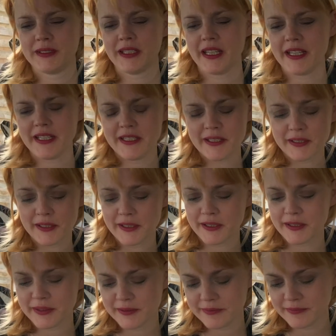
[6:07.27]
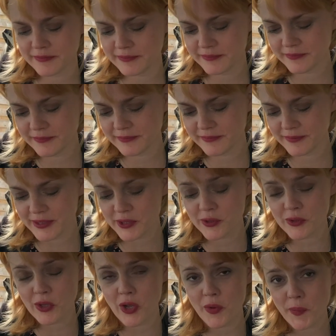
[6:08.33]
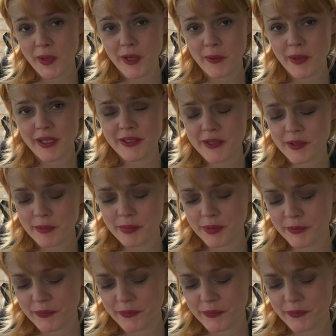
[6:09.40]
And it's all gone when he wakes up.